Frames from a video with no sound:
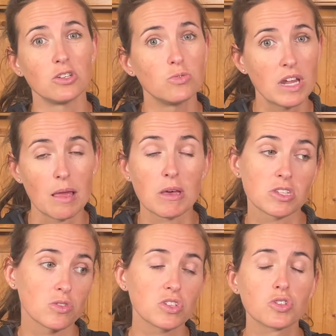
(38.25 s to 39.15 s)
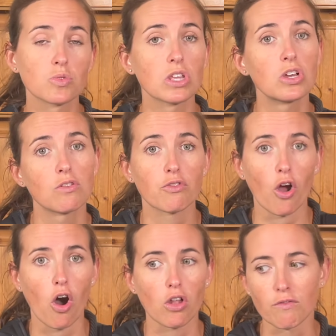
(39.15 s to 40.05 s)
you name it. So this is really good for
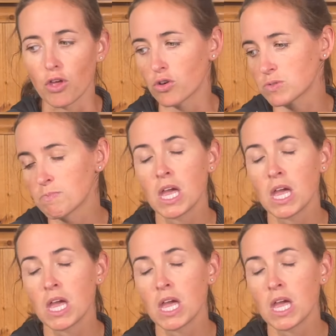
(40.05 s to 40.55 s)
all of those.